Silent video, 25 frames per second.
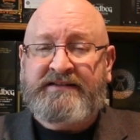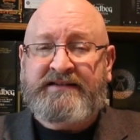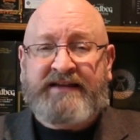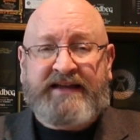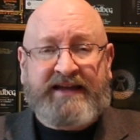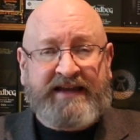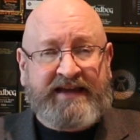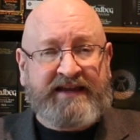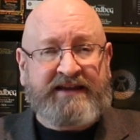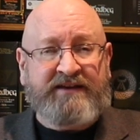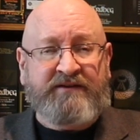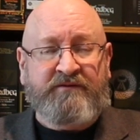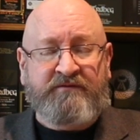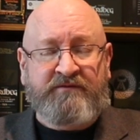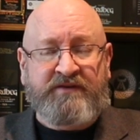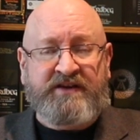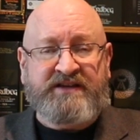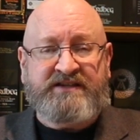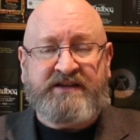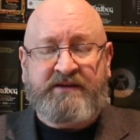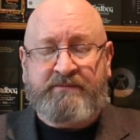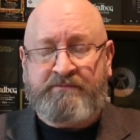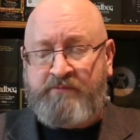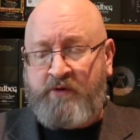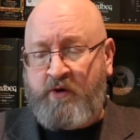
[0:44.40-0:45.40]
and
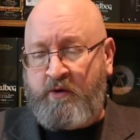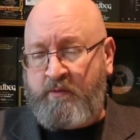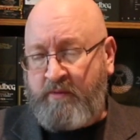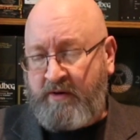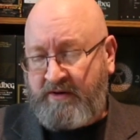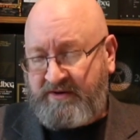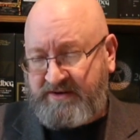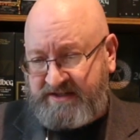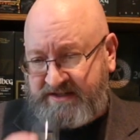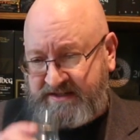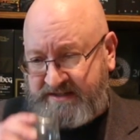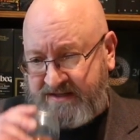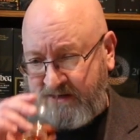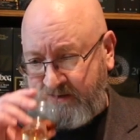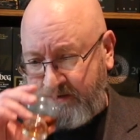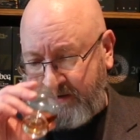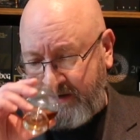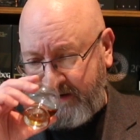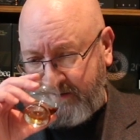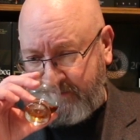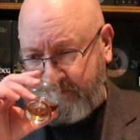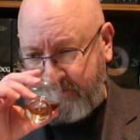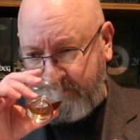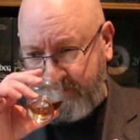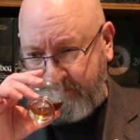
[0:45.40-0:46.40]
visit Bowmore
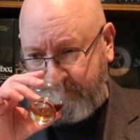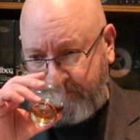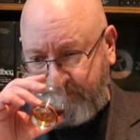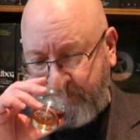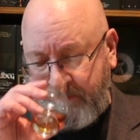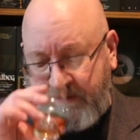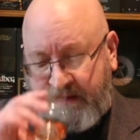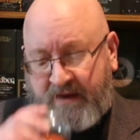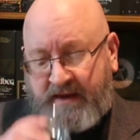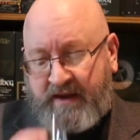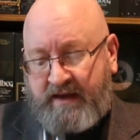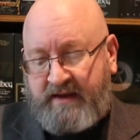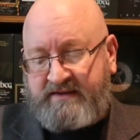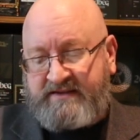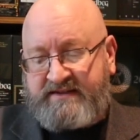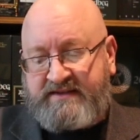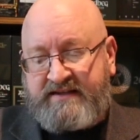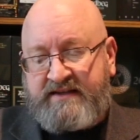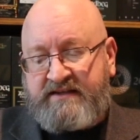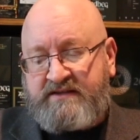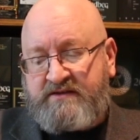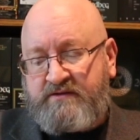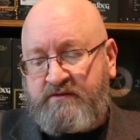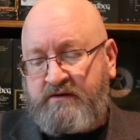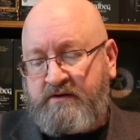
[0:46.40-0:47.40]
Distillery.
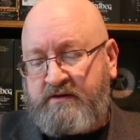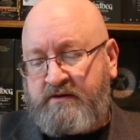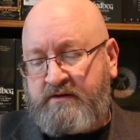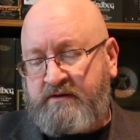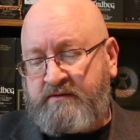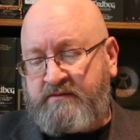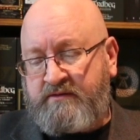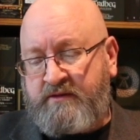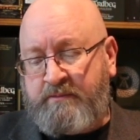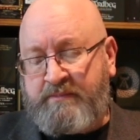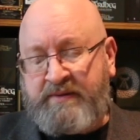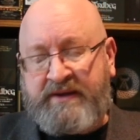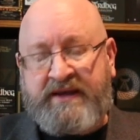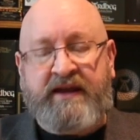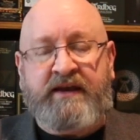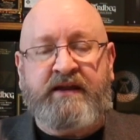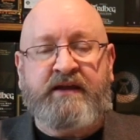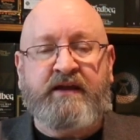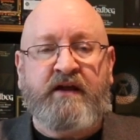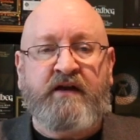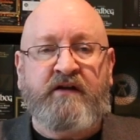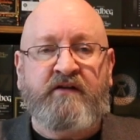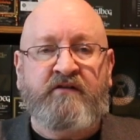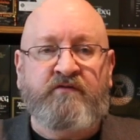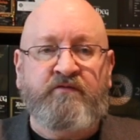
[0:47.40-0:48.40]
Since the
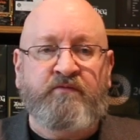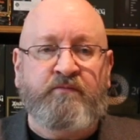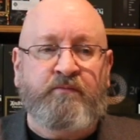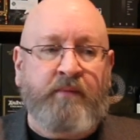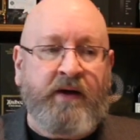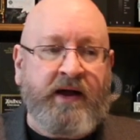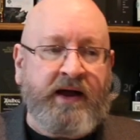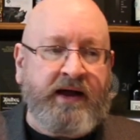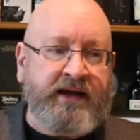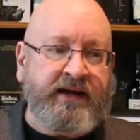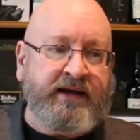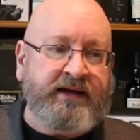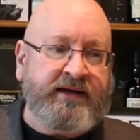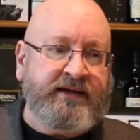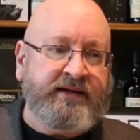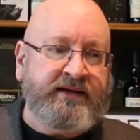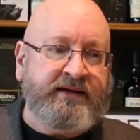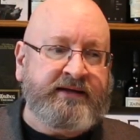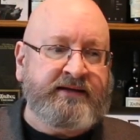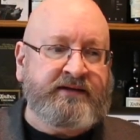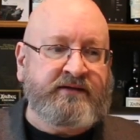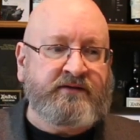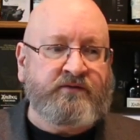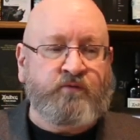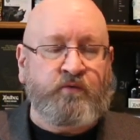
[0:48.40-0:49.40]
beginning of
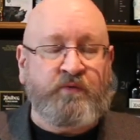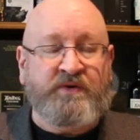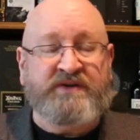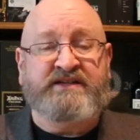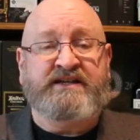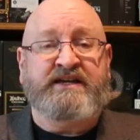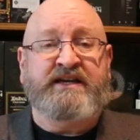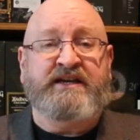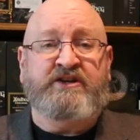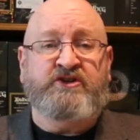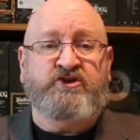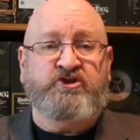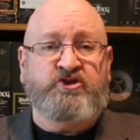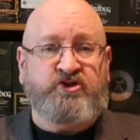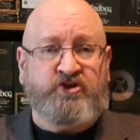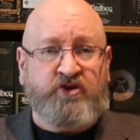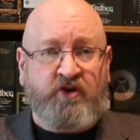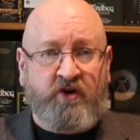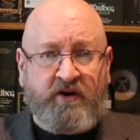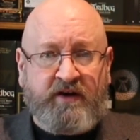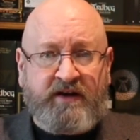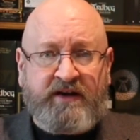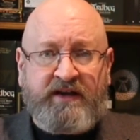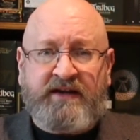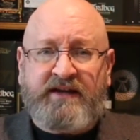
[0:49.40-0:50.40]
my whiskey
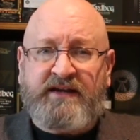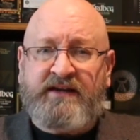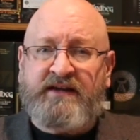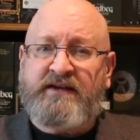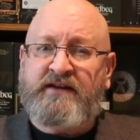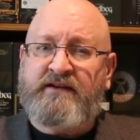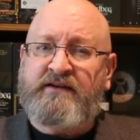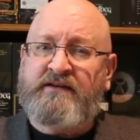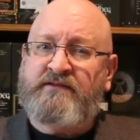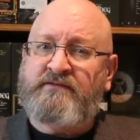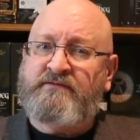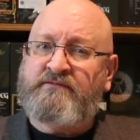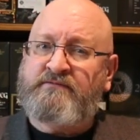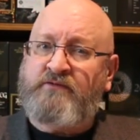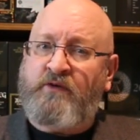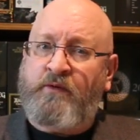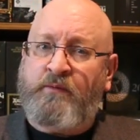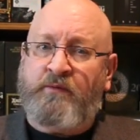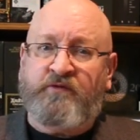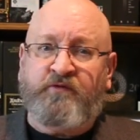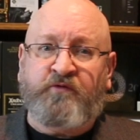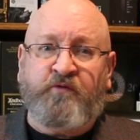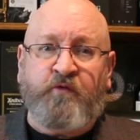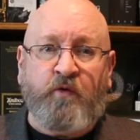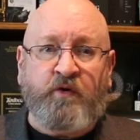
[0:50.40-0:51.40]
journey,
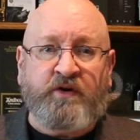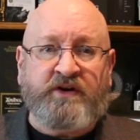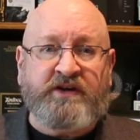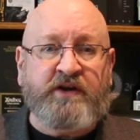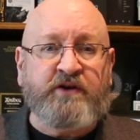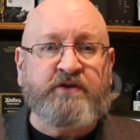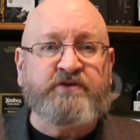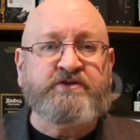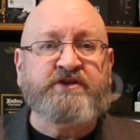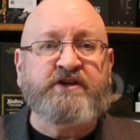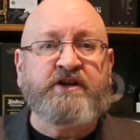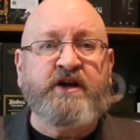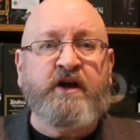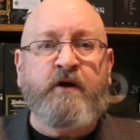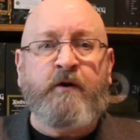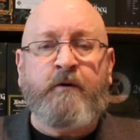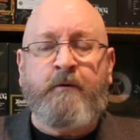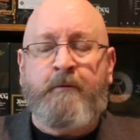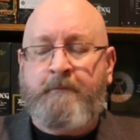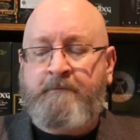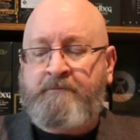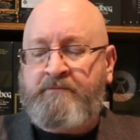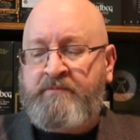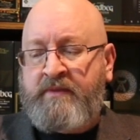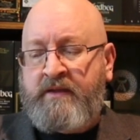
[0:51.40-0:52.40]
almost 4 years
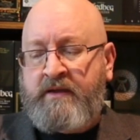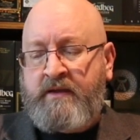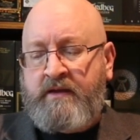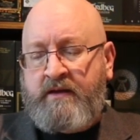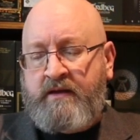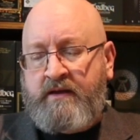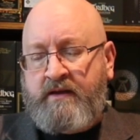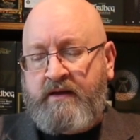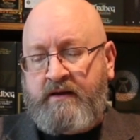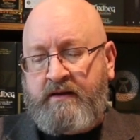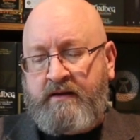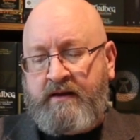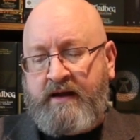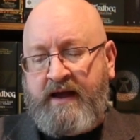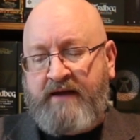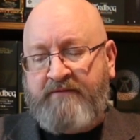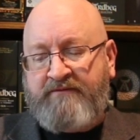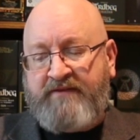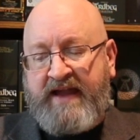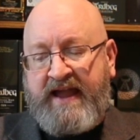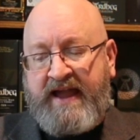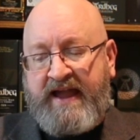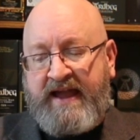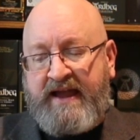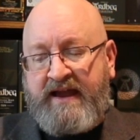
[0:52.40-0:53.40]
ago, I've
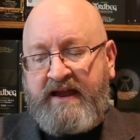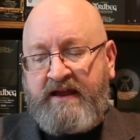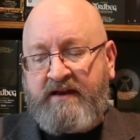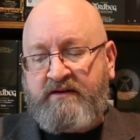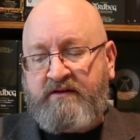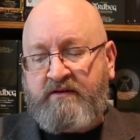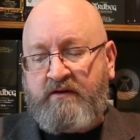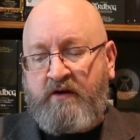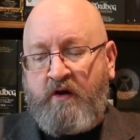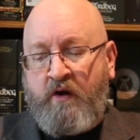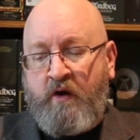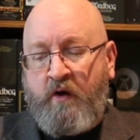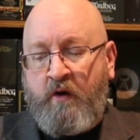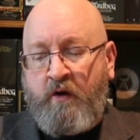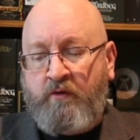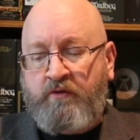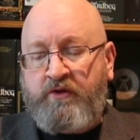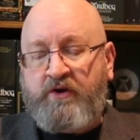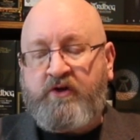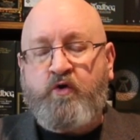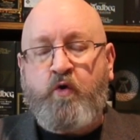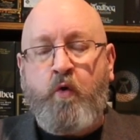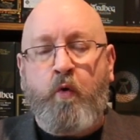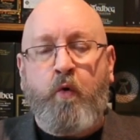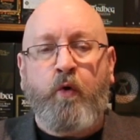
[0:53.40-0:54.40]
had all
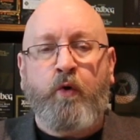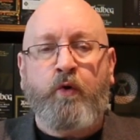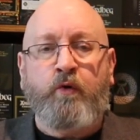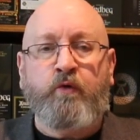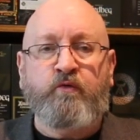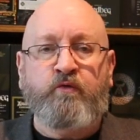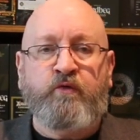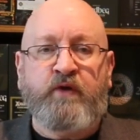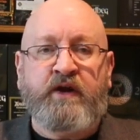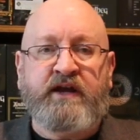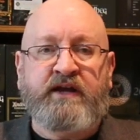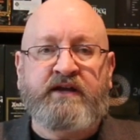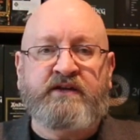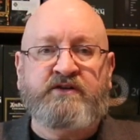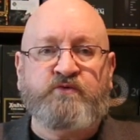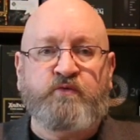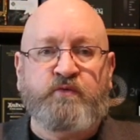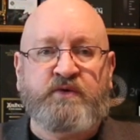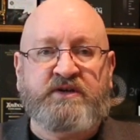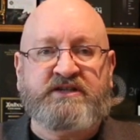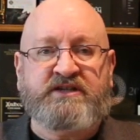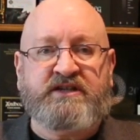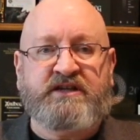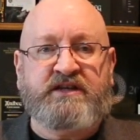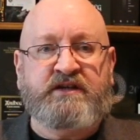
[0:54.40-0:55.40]
the core range
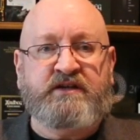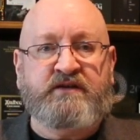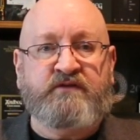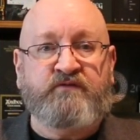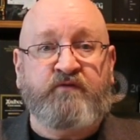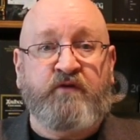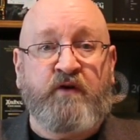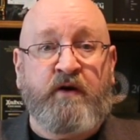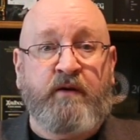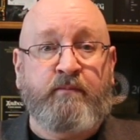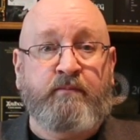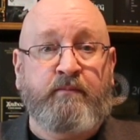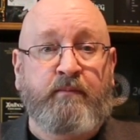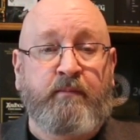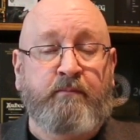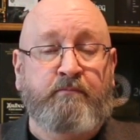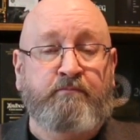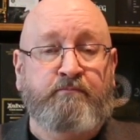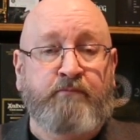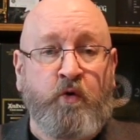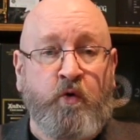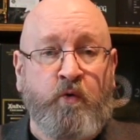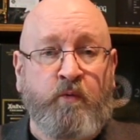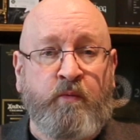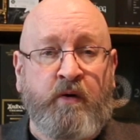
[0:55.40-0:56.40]
whiskeys from
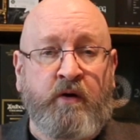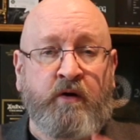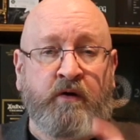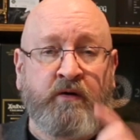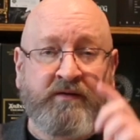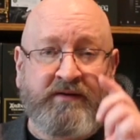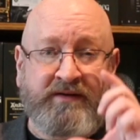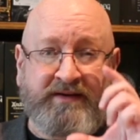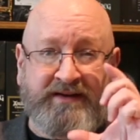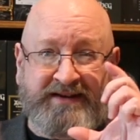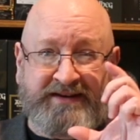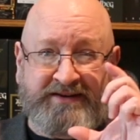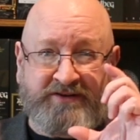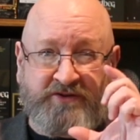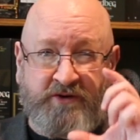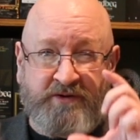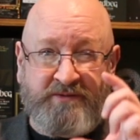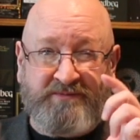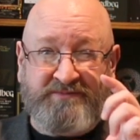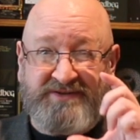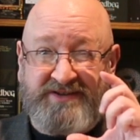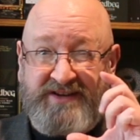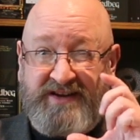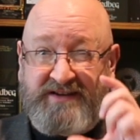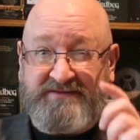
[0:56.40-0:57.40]
Bowmore in
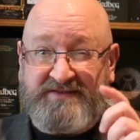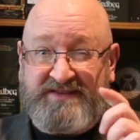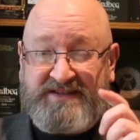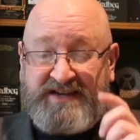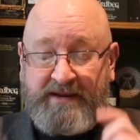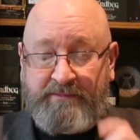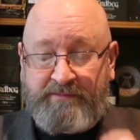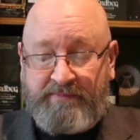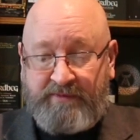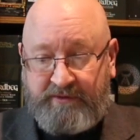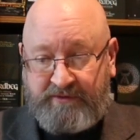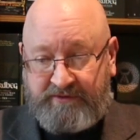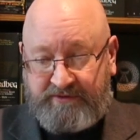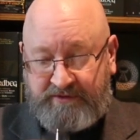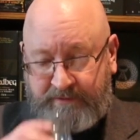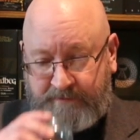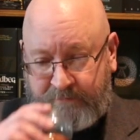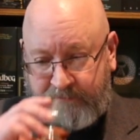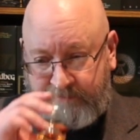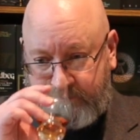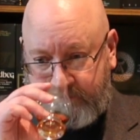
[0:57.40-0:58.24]
terms of samples.